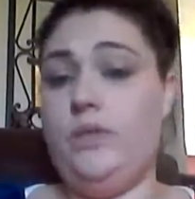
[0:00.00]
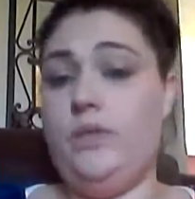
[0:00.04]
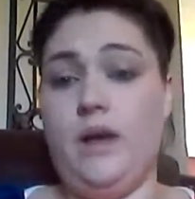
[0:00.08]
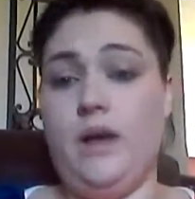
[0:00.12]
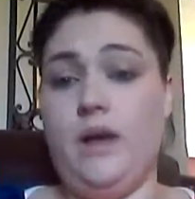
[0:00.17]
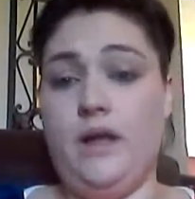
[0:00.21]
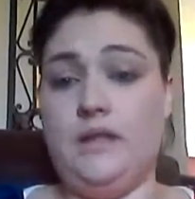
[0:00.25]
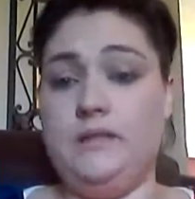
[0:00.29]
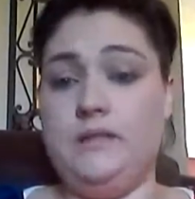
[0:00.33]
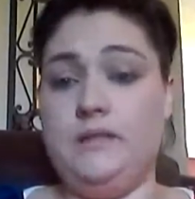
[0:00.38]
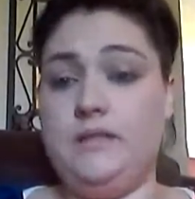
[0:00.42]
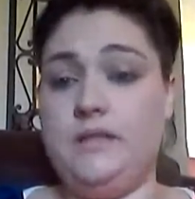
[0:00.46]

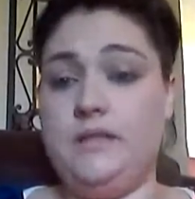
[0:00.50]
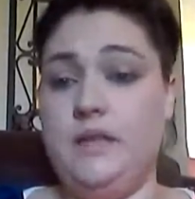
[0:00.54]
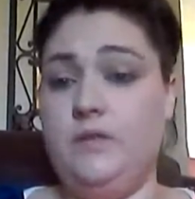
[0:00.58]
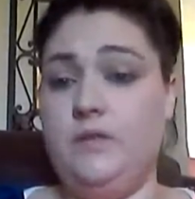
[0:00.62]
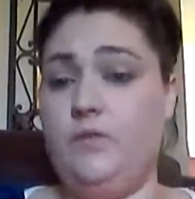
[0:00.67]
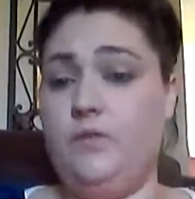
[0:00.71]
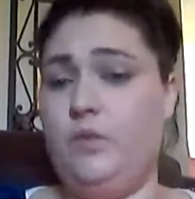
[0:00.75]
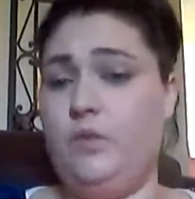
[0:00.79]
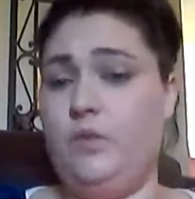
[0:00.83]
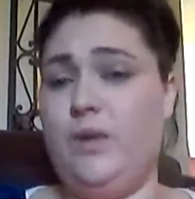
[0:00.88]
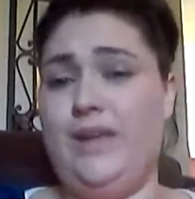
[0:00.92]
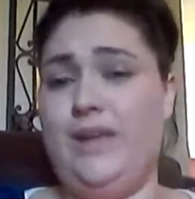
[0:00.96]
us,
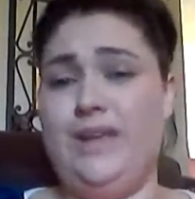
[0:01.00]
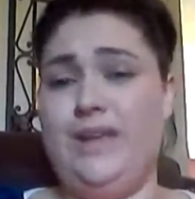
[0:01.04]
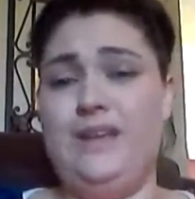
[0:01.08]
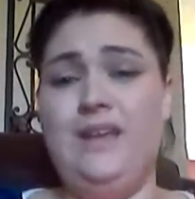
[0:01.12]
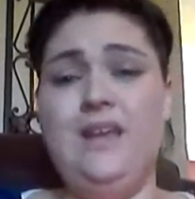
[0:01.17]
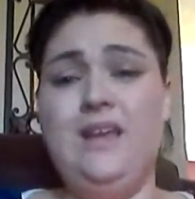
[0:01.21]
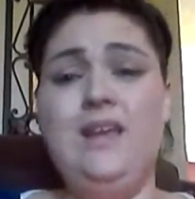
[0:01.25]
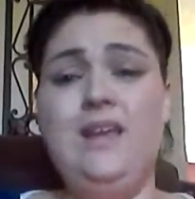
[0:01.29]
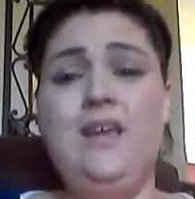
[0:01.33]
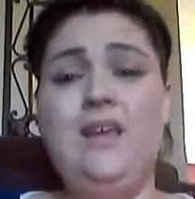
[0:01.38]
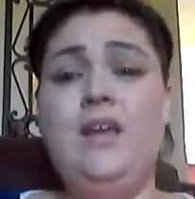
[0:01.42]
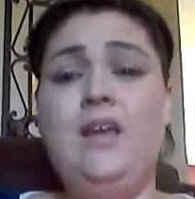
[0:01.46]
if we
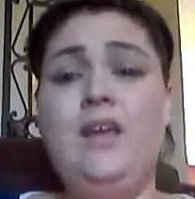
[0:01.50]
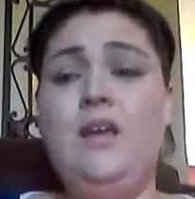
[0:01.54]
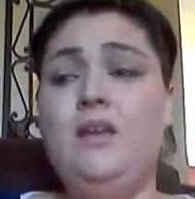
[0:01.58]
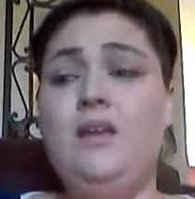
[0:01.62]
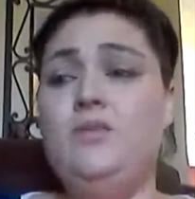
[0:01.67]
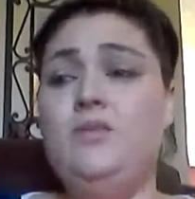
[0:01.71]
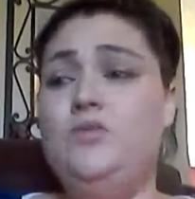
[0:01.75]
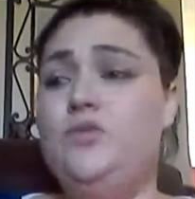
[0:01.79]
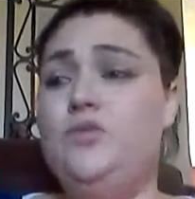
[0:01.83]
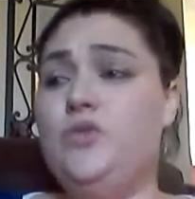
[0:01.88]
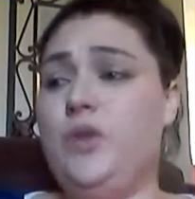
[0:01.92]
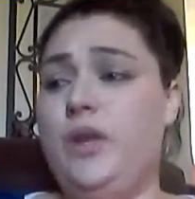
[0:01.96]

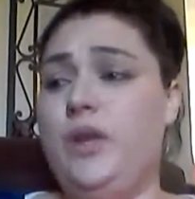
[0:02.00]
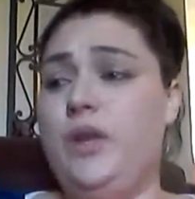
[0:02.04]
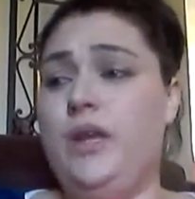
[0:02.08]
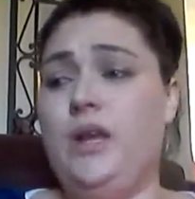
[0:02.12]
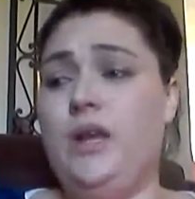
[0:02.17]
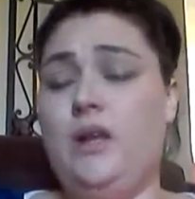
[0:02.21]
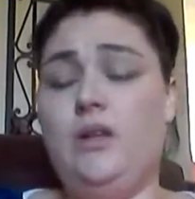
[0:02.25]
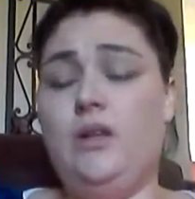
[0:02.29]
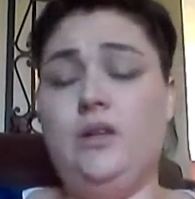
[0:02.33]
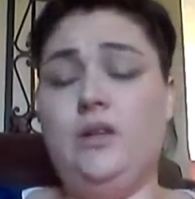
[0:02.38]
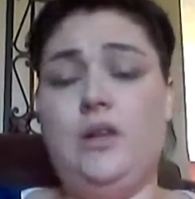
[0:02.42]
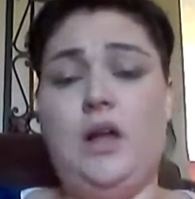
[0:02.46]
drink
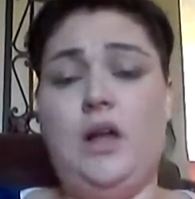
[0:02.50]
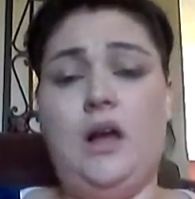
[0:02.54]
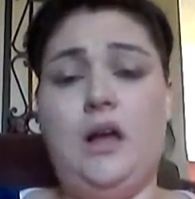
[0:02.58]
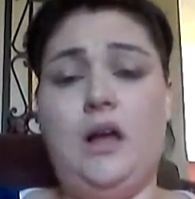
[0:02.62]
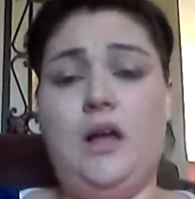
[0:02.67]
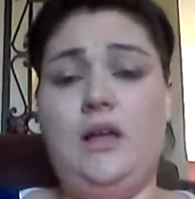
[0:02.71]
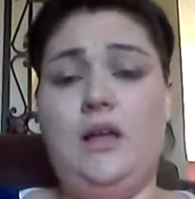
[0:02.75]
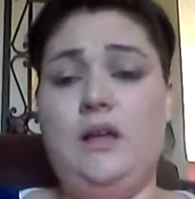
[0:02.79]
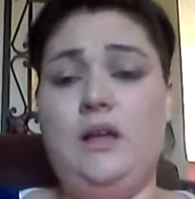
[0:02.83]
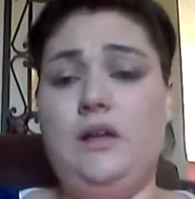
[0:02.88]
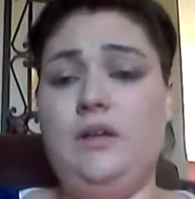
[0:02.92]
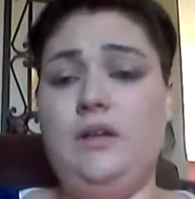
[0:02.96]
a
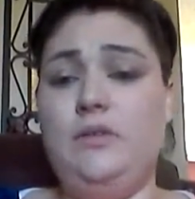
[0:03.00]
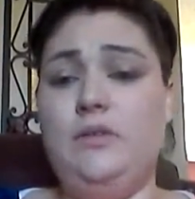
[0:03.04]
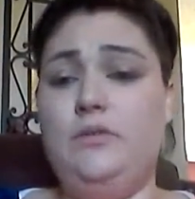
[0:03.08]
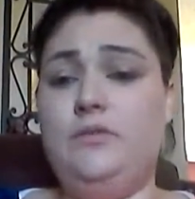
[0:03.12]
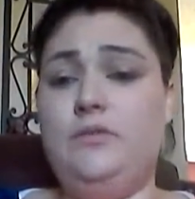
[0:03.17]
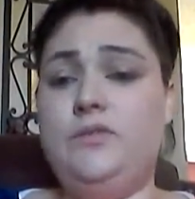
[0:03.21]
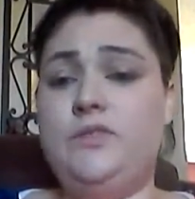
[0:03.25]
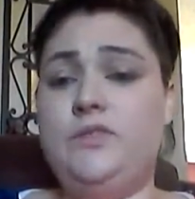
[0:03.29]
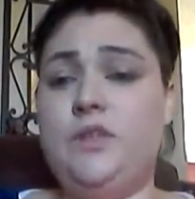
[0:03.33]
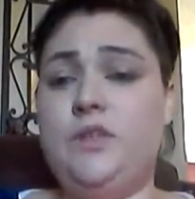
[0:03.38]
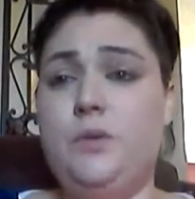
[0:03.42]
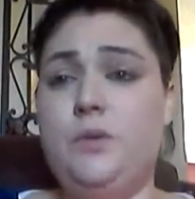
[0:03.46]
lot
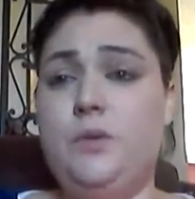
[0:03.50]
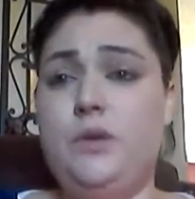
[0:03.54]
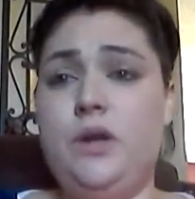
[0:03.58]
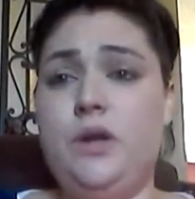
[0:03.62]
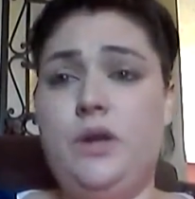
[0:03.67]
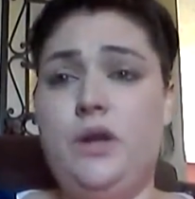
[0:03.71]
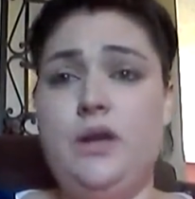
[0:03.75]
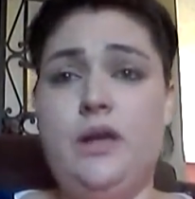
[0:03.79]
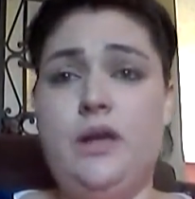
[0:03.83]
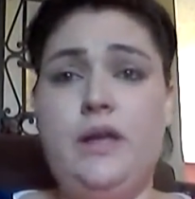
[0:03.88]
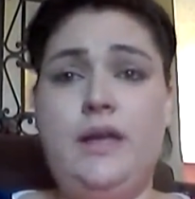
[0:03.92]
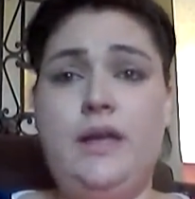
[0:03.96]
of
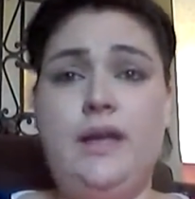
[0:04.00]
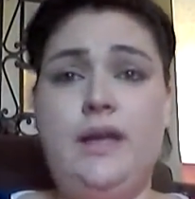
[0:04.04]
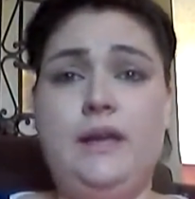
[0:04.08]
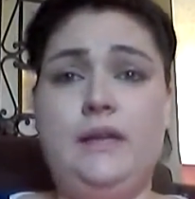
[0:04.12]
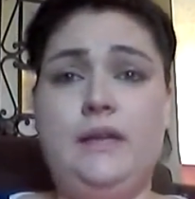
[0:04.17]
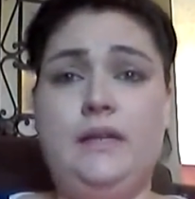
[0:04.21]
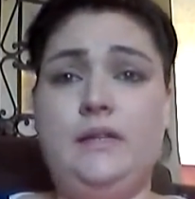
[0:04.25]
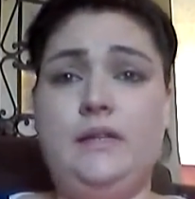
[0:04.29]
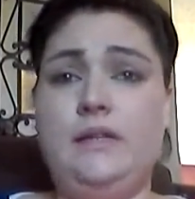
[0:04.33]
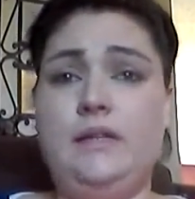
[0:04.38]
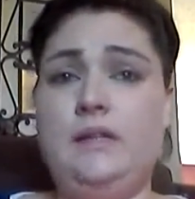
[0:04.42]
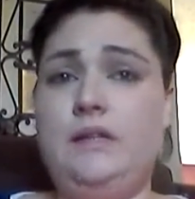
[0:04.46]
soda and
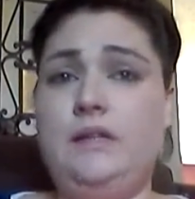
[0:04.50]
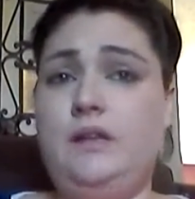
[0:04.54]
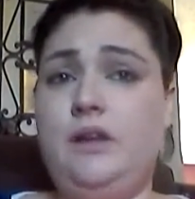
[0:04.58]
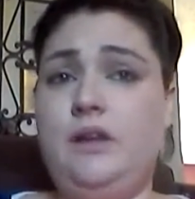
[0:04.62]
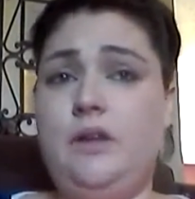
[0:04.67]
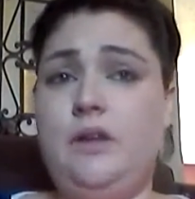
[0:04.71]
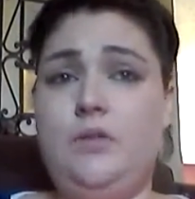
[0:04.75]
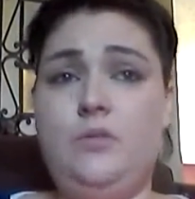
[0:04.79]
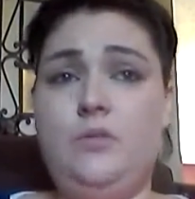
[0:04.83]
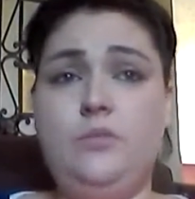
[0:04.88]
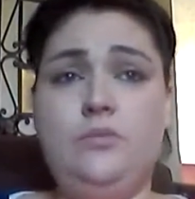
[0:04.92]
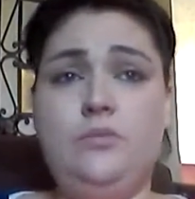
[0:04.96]
it, you
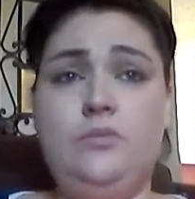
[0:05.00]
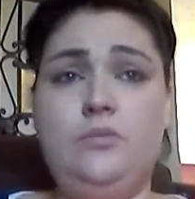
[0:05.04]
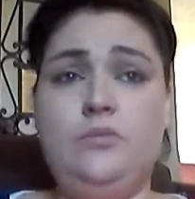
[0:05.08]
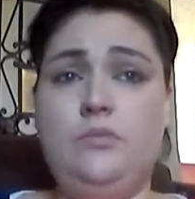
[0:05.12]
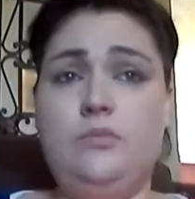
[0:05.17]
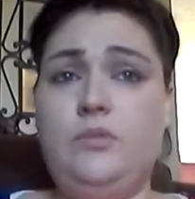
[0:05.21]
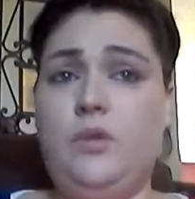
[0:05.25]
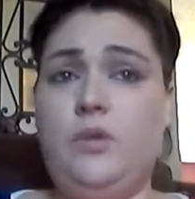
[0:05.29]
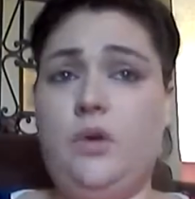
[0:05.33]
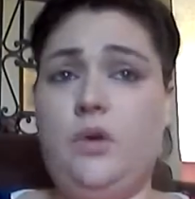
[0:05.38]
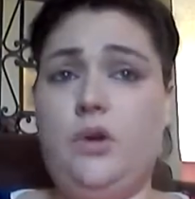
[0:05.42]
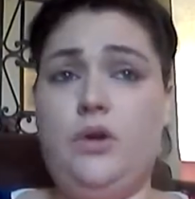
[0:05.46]
know,
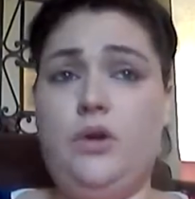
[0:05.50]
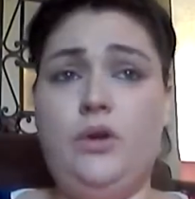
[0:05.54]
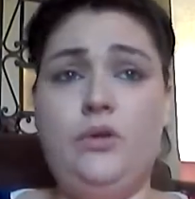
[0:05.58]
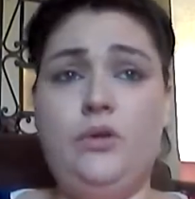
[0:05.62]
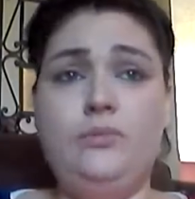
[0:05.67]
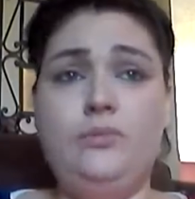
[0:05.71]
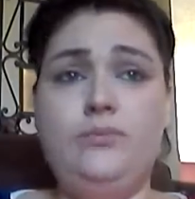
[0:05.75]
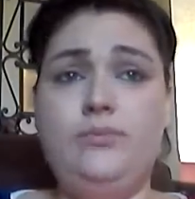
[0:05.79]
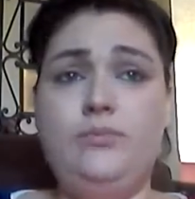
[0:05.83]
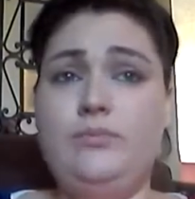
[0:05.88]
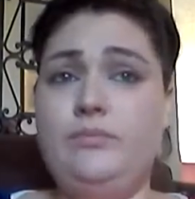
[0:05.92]
or